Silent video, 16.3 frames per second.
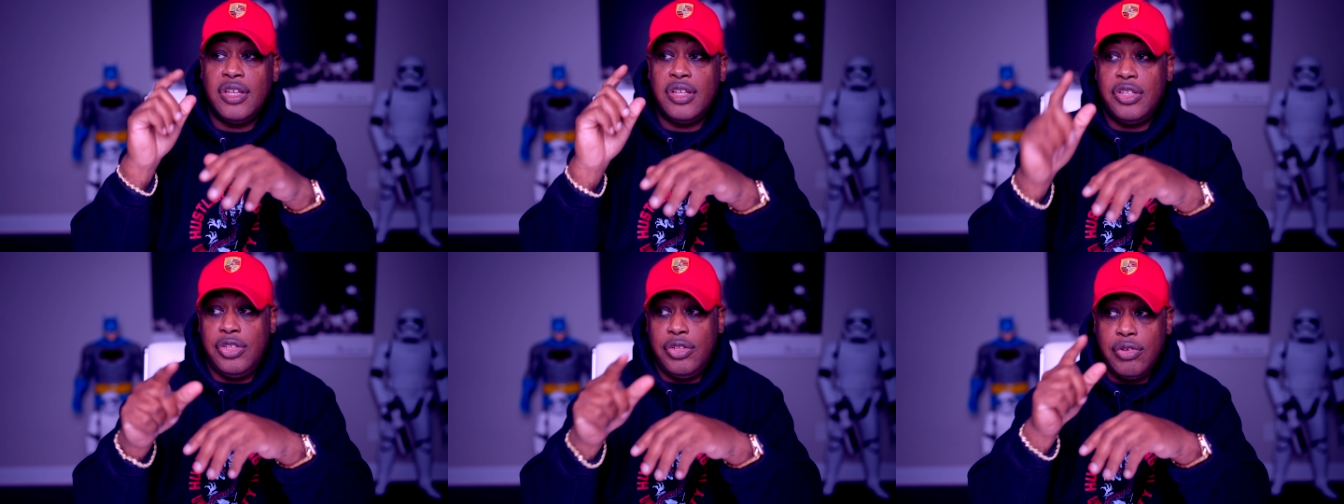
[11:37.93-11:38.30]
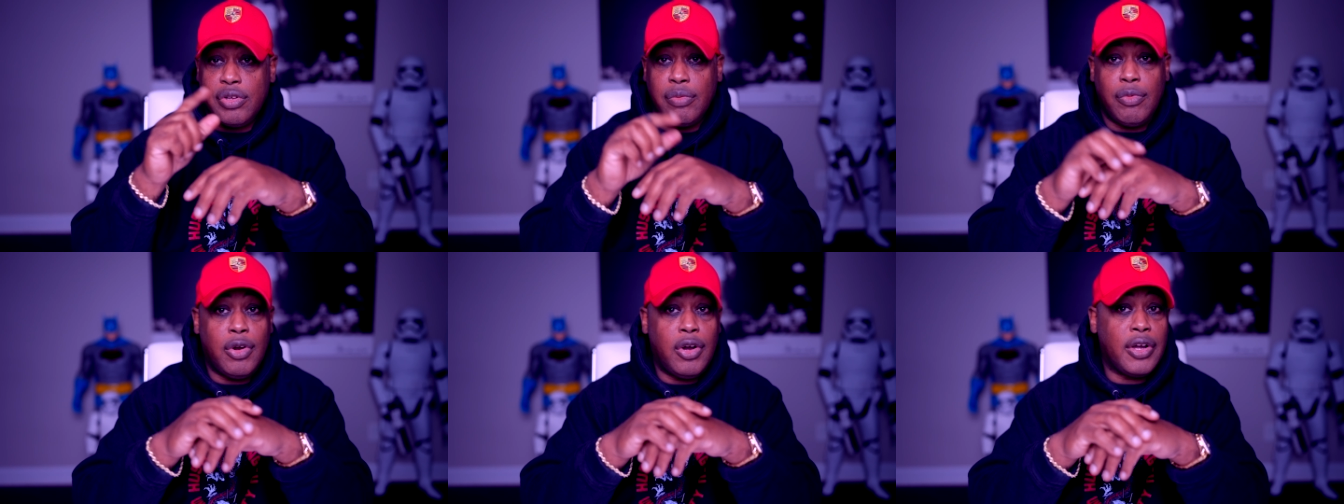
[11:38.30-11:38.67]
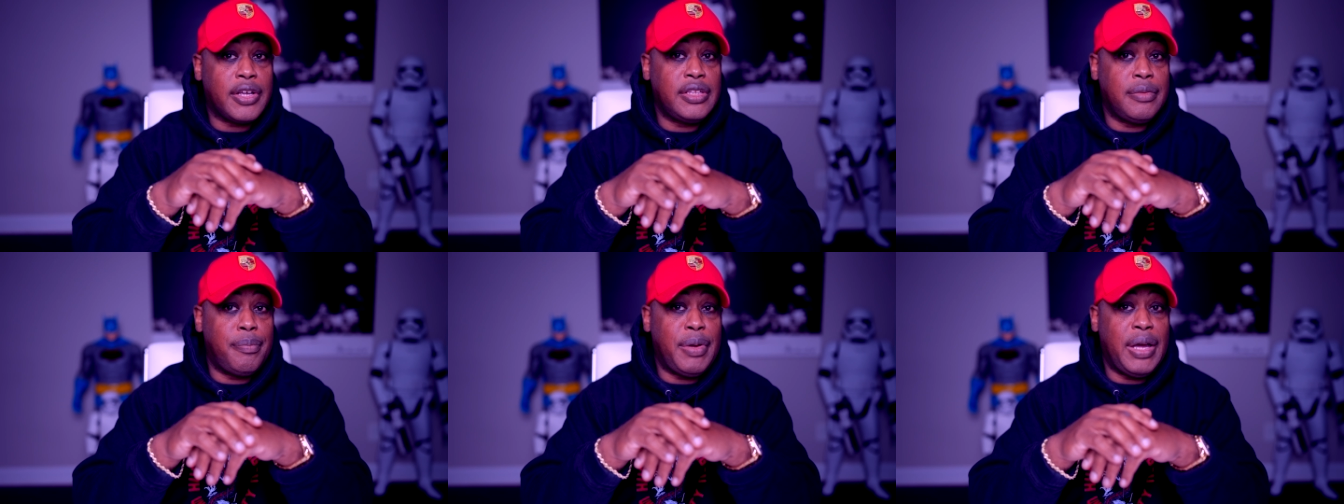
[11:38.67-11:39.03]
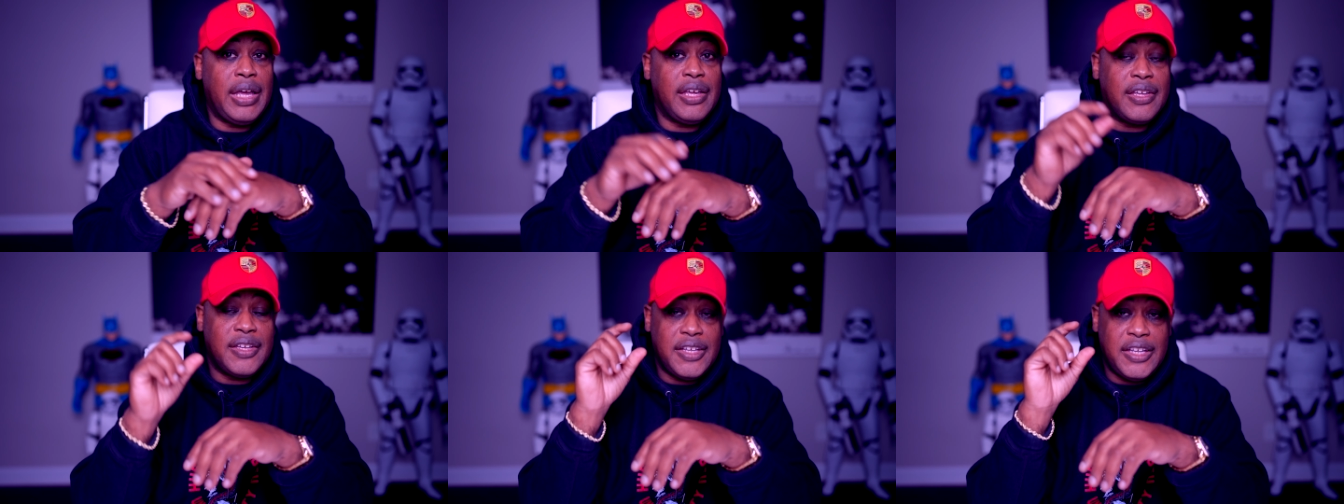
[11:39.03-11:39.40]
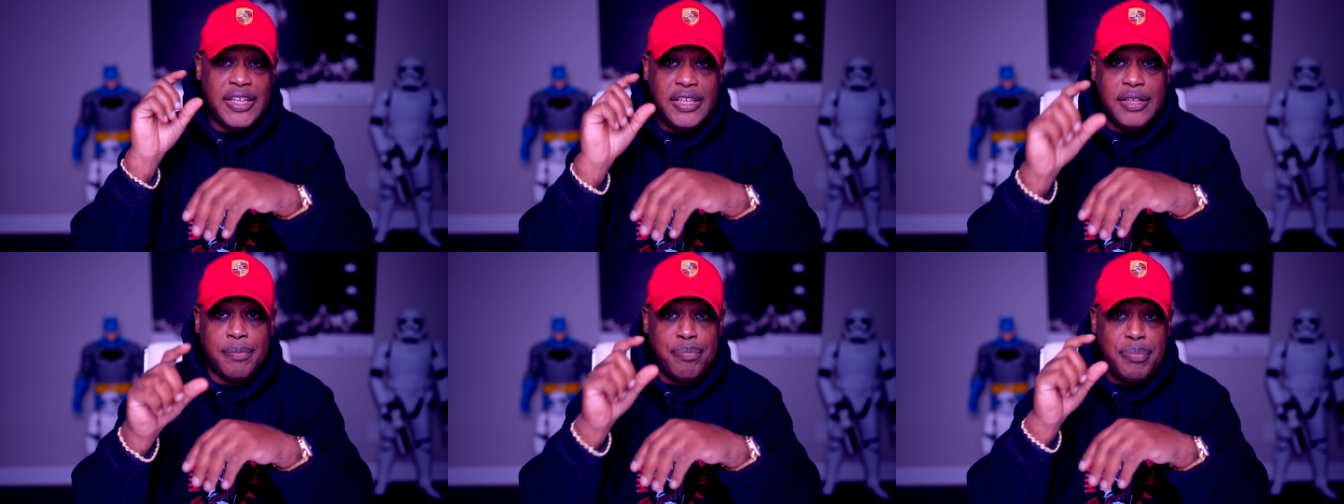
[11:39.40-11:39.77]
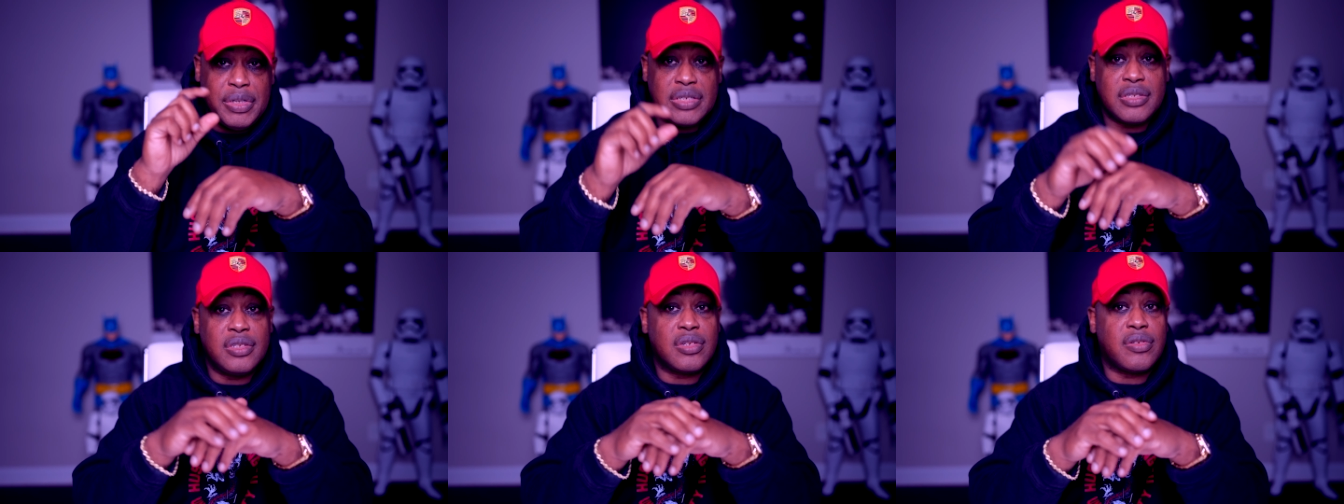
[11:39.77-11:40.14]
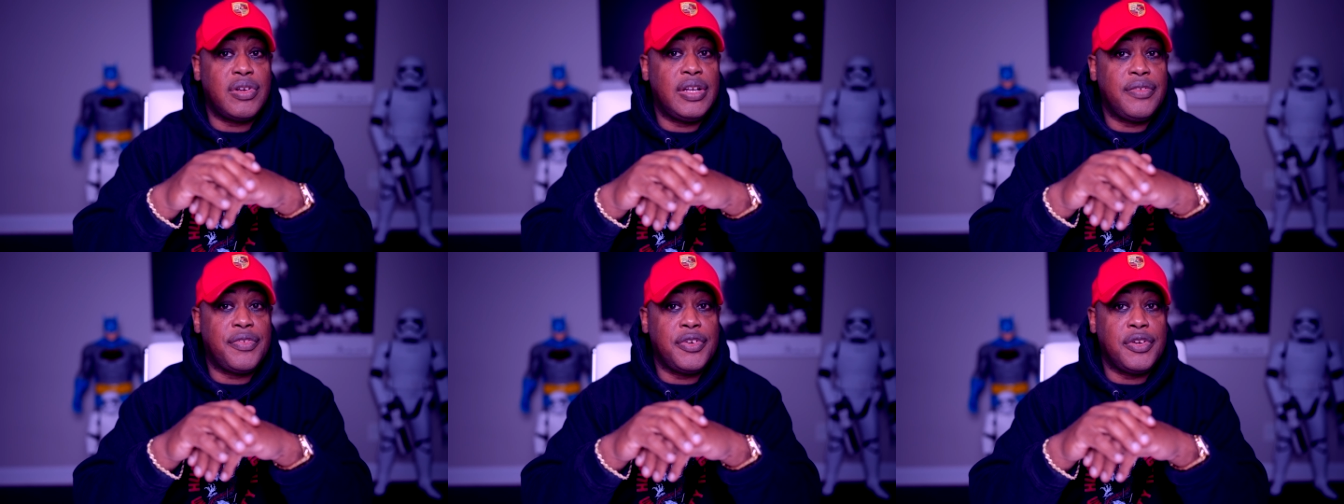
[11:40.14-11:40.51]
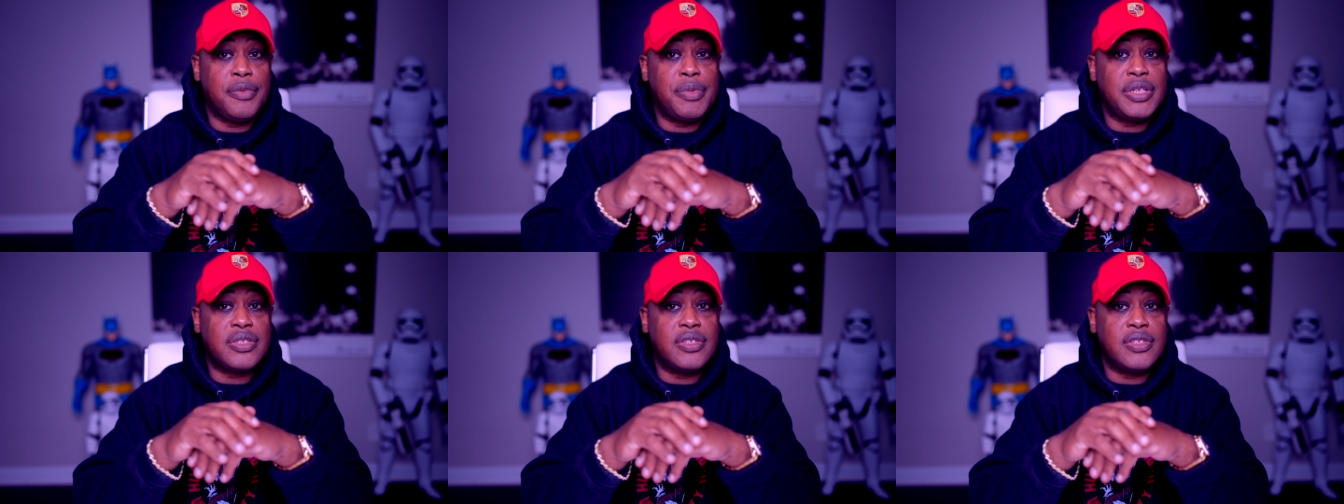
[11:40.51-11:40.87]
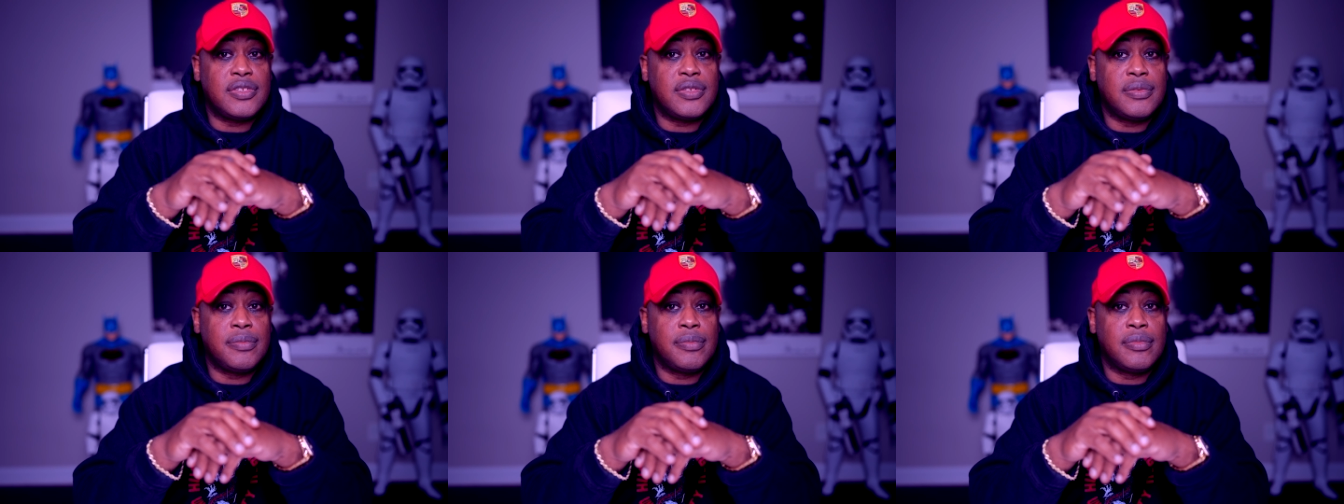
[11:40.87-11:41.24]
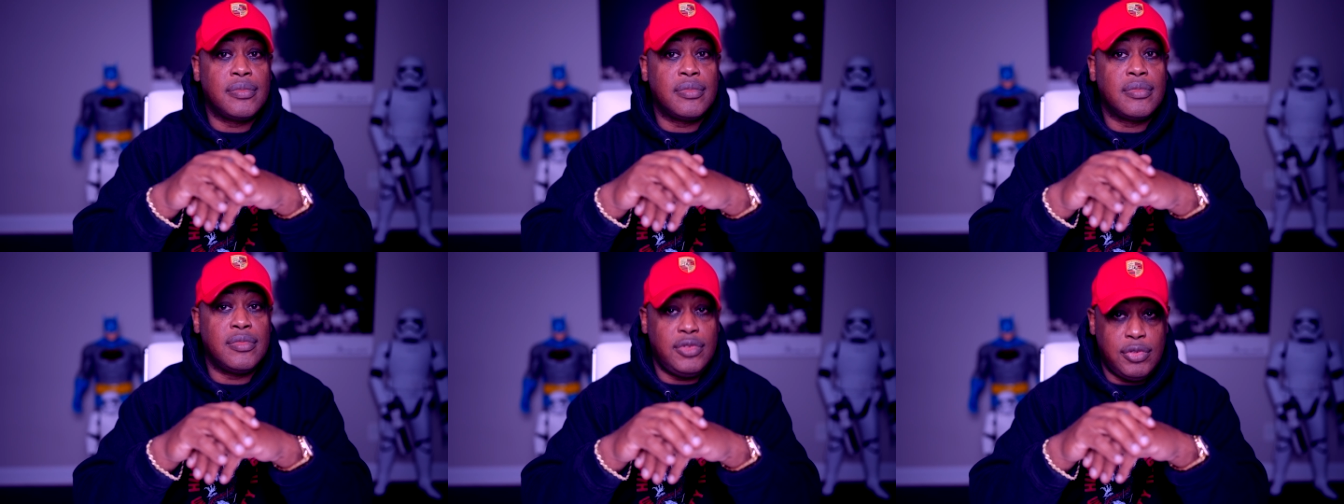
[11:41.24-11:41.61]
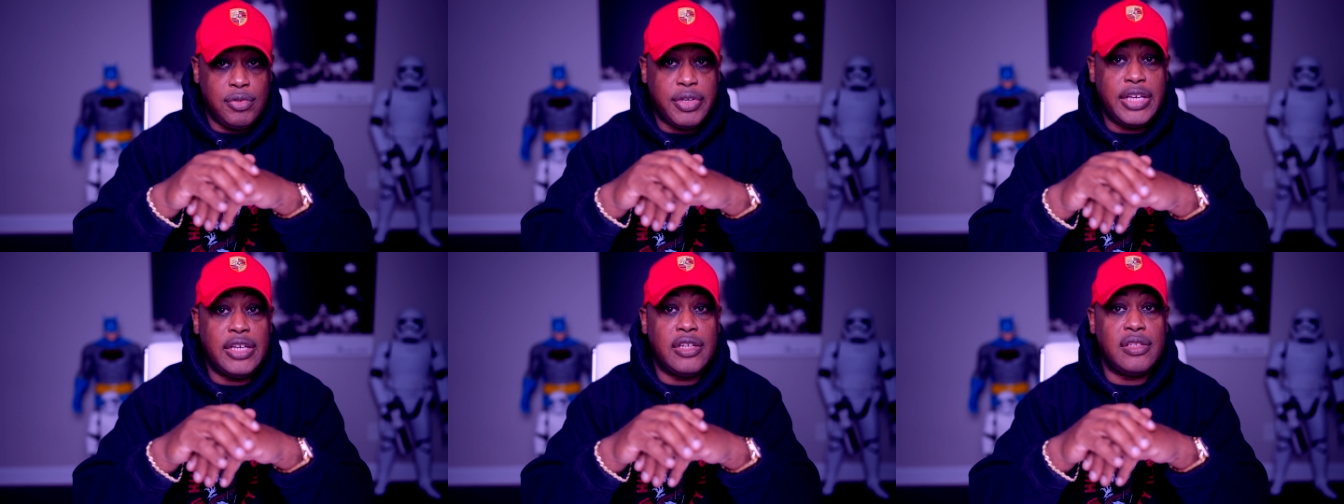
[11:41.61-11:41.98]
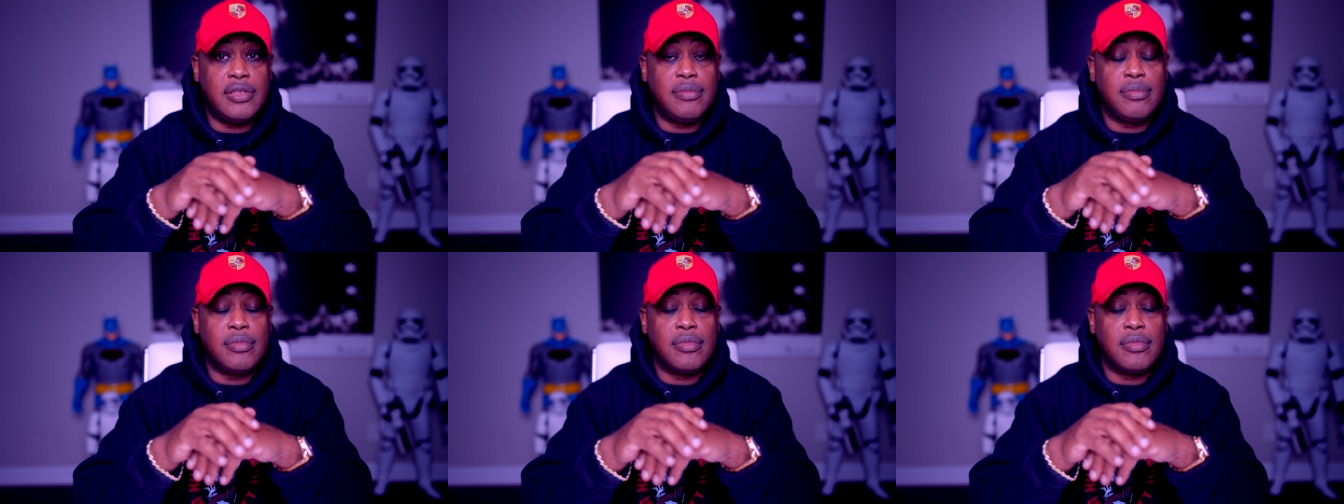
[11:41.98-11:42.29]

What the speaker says: You could walk in the bank and get business credit for your business. You could.